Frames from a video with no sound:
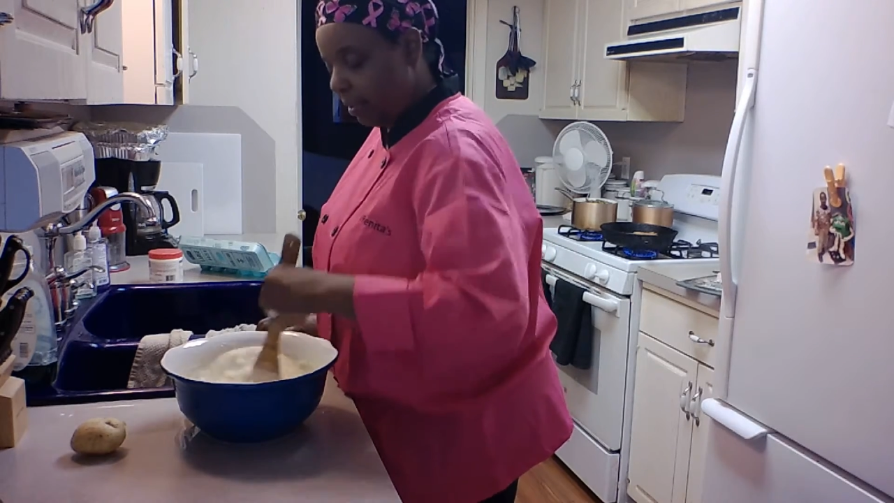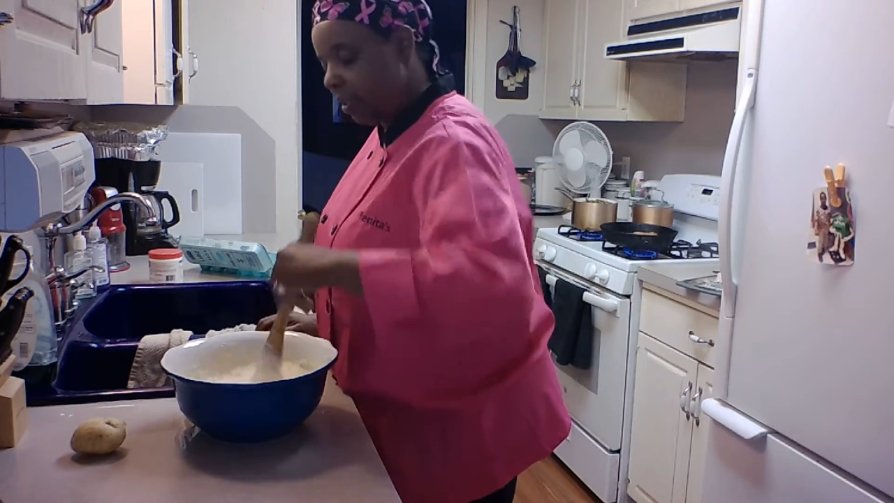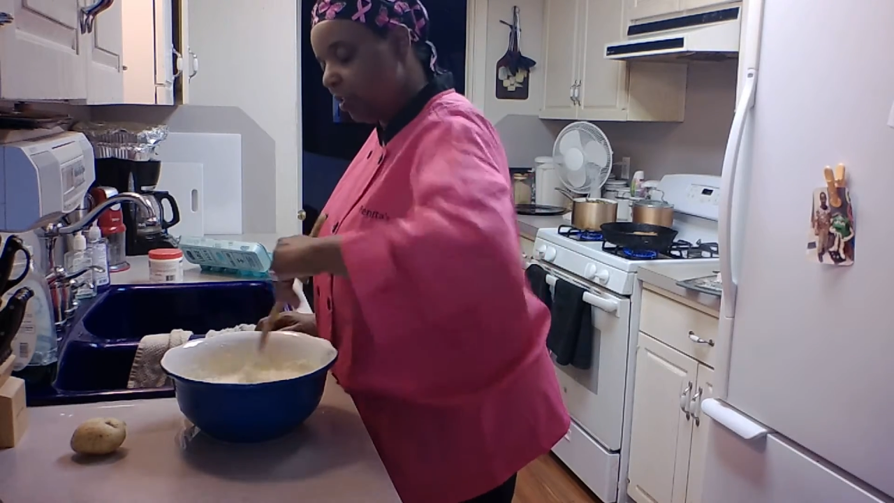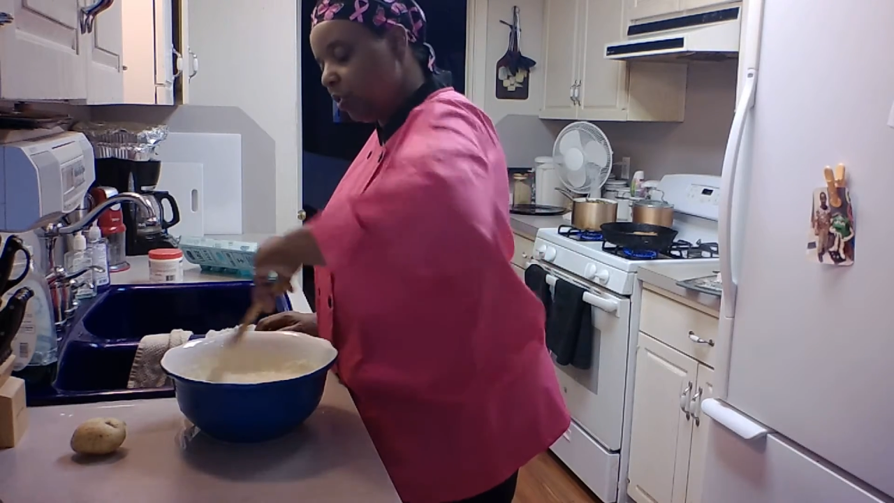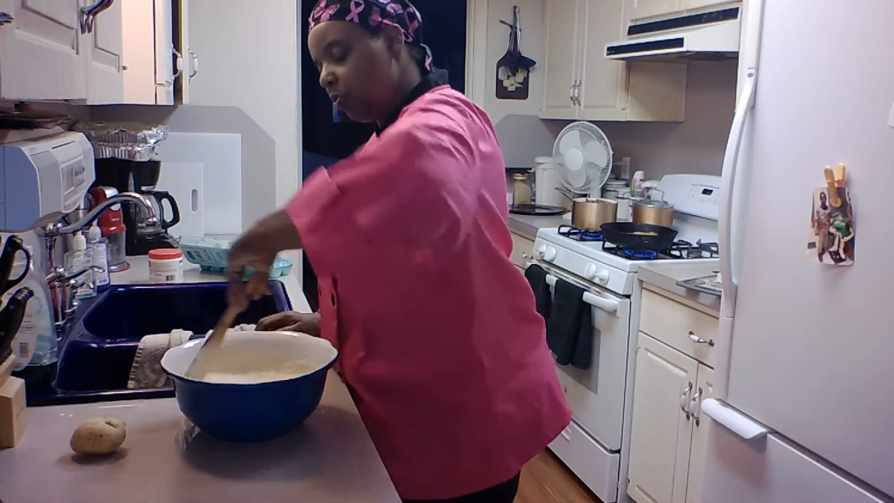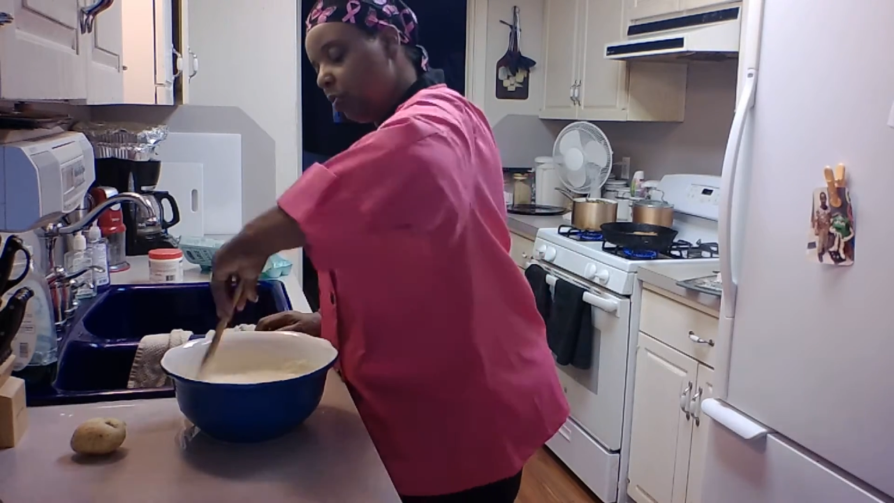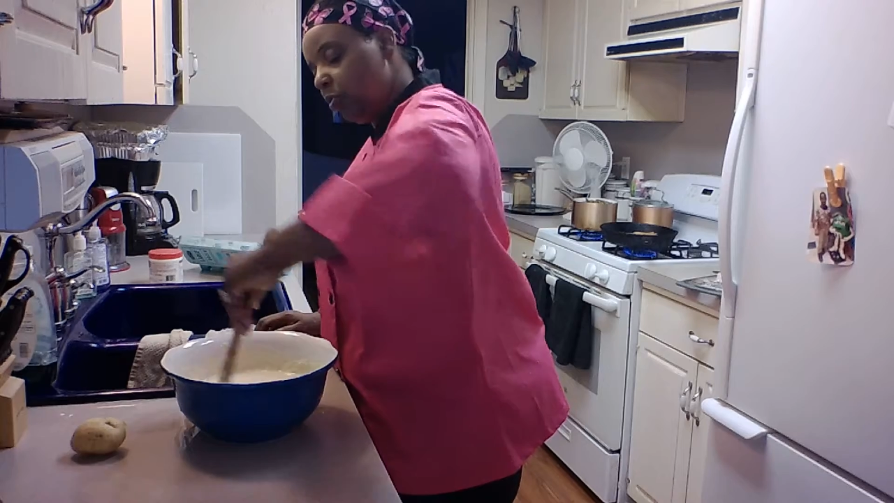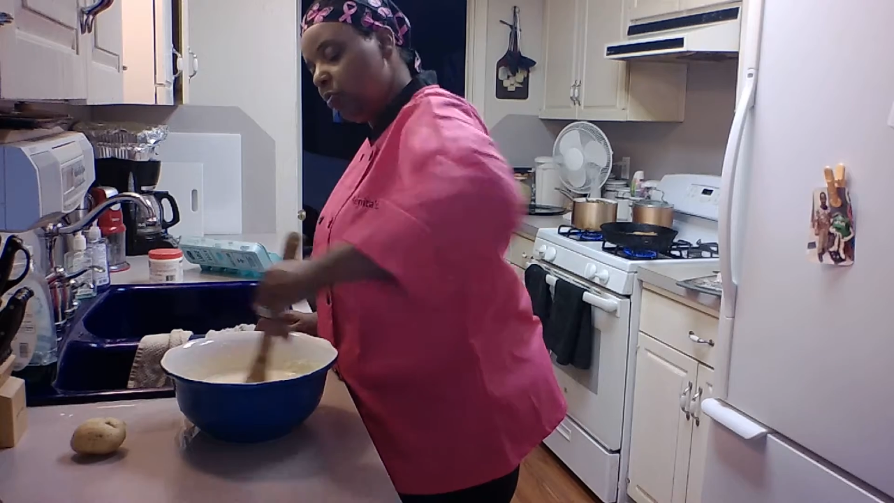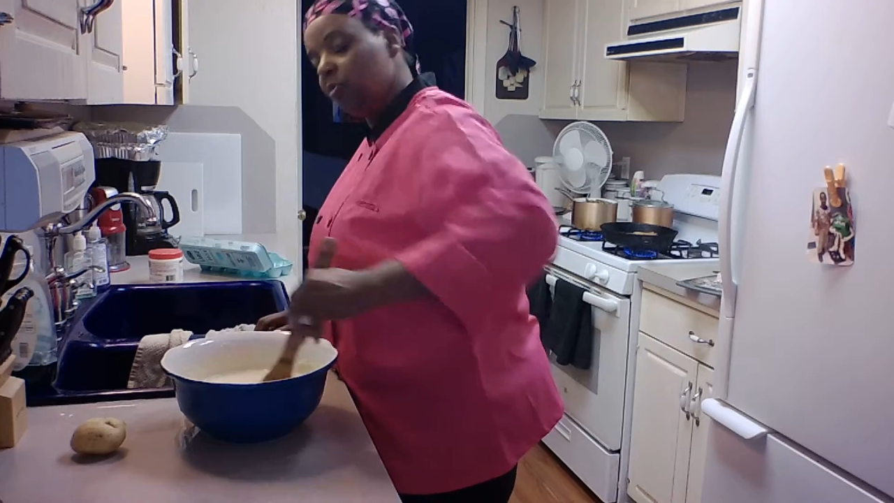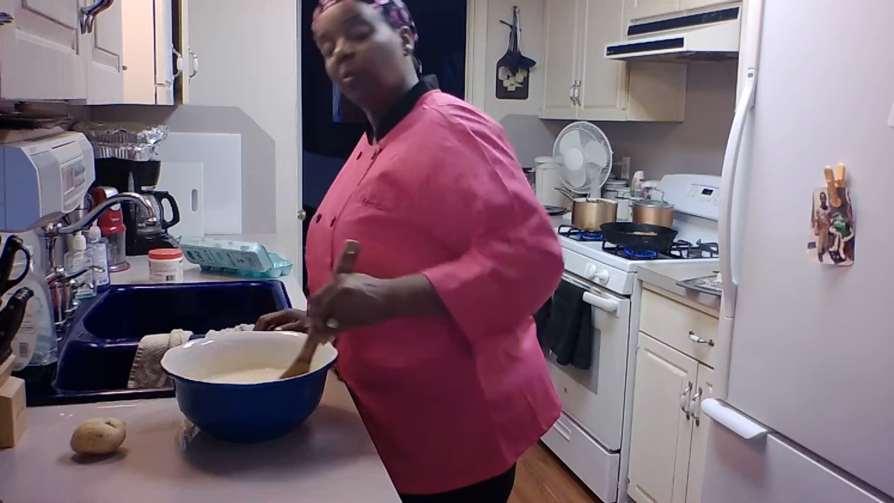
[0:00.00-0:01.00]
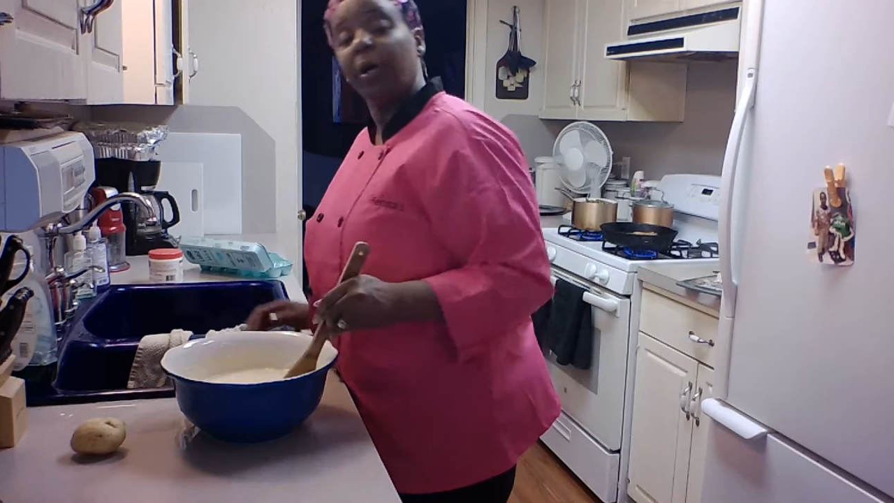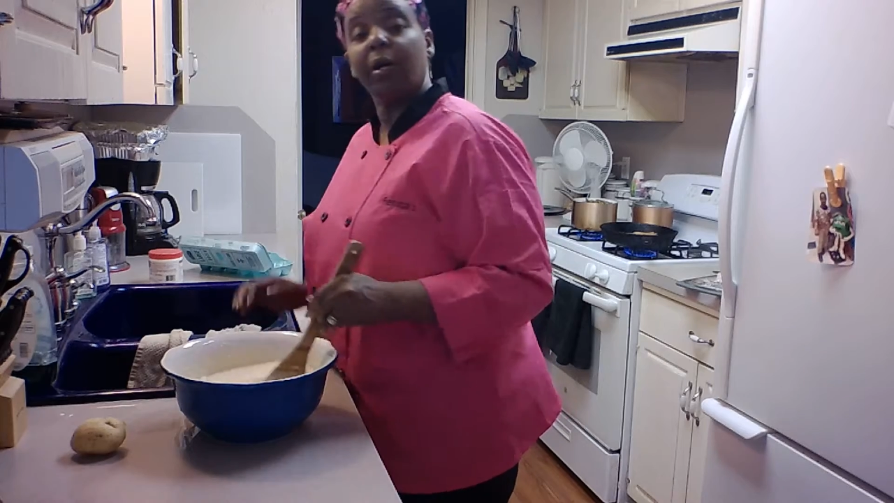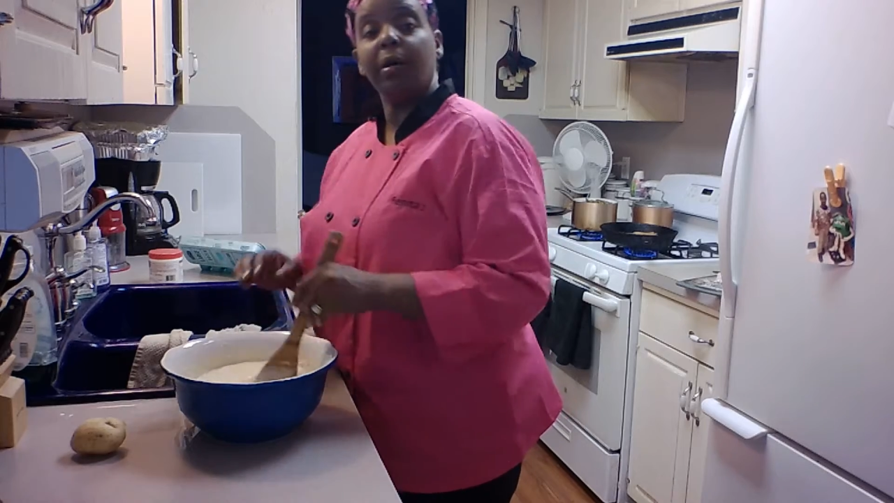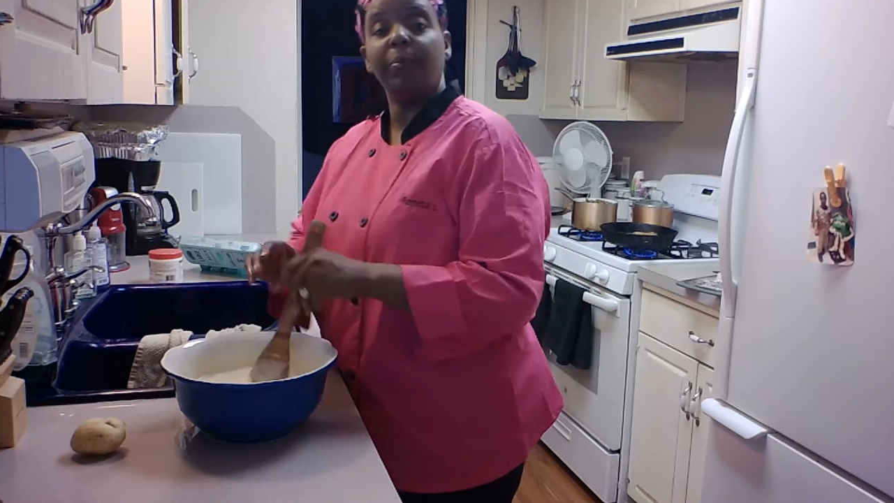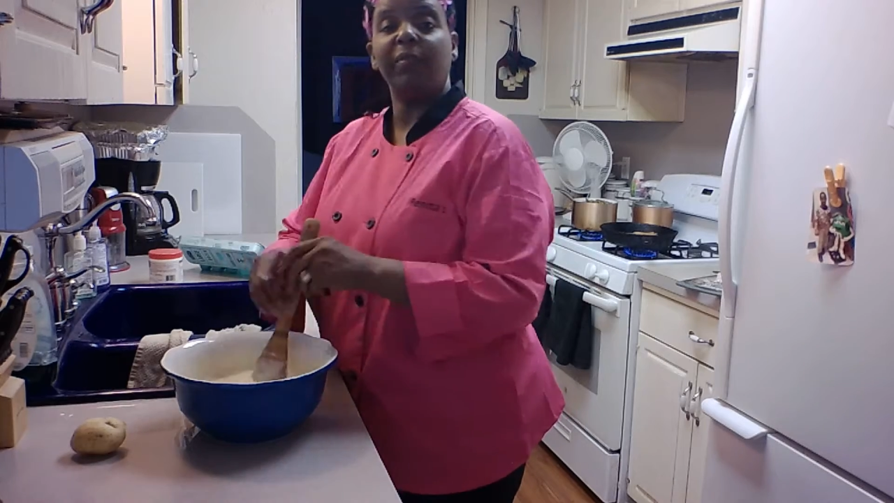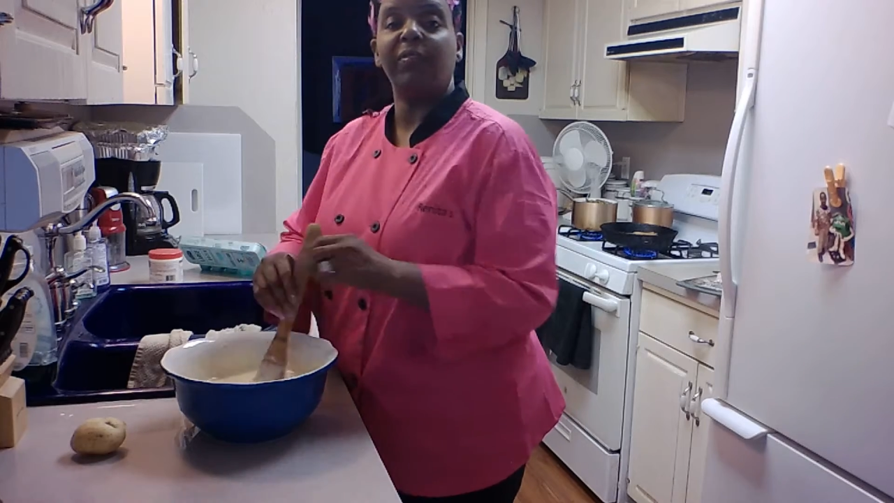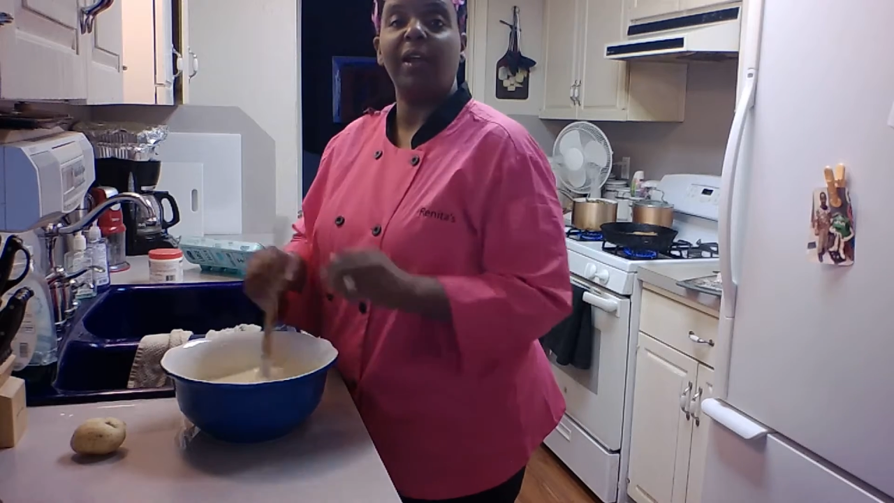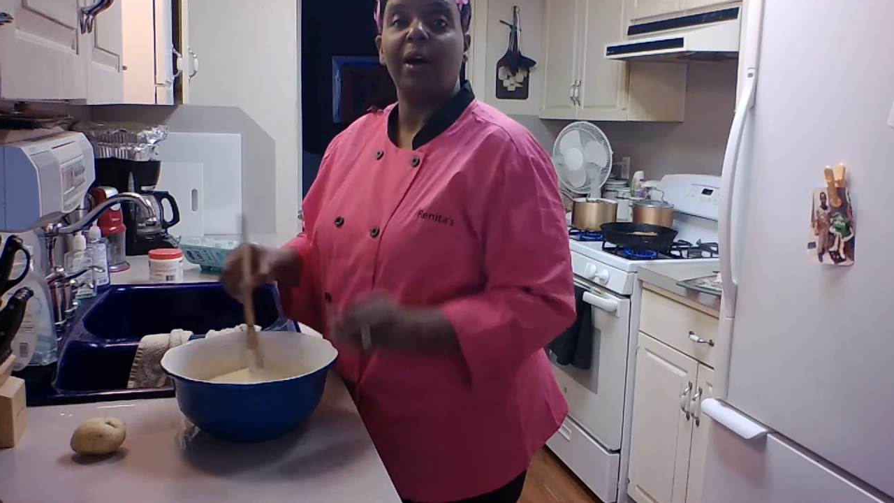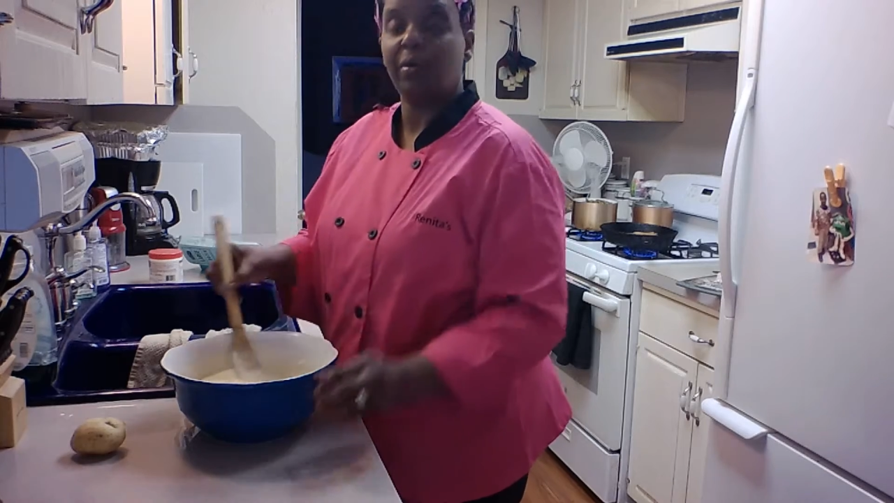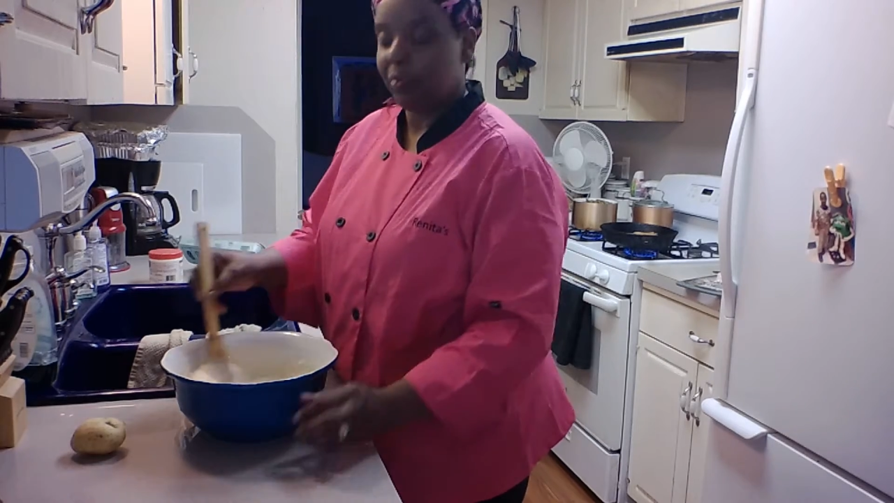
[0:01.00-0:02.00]
this, you'll use 1 cup of
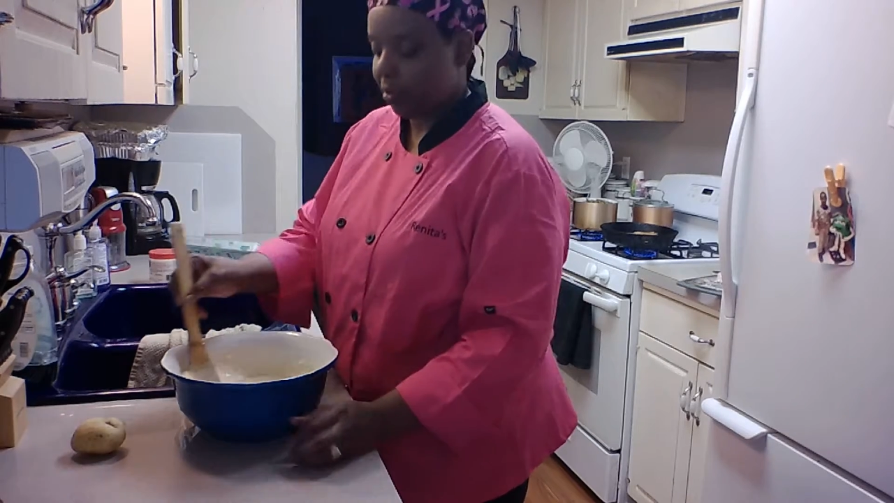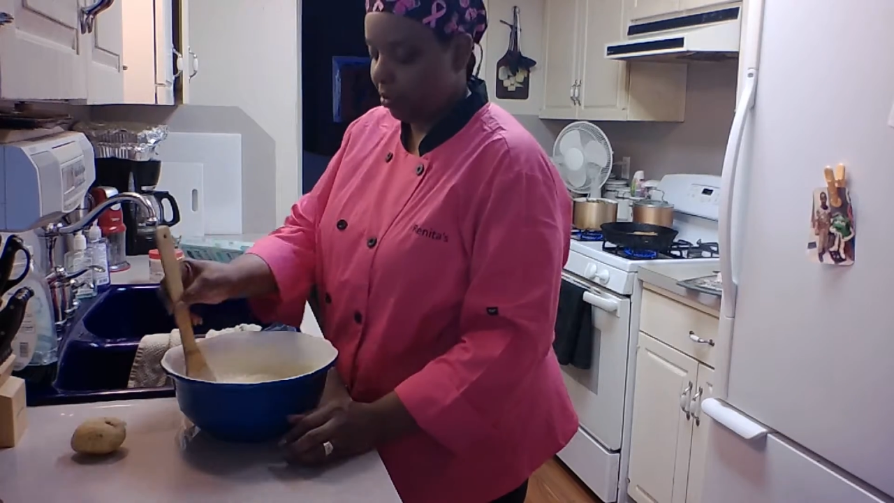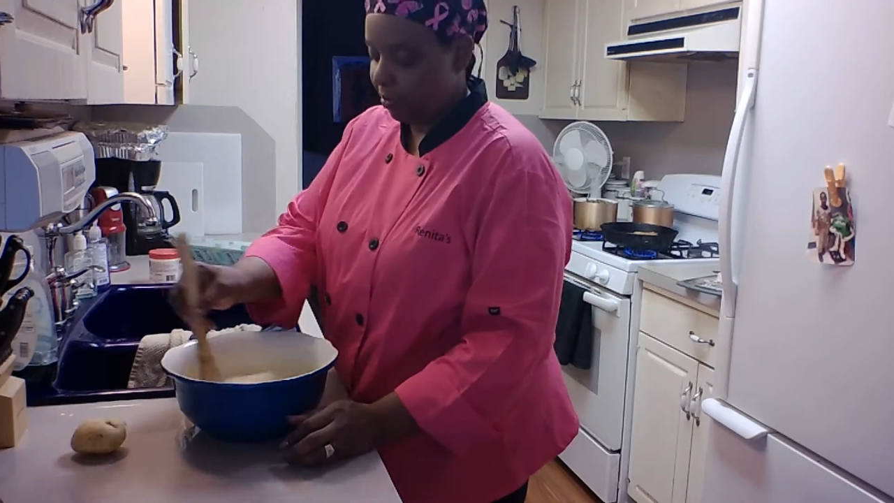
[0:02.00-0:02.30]
flour,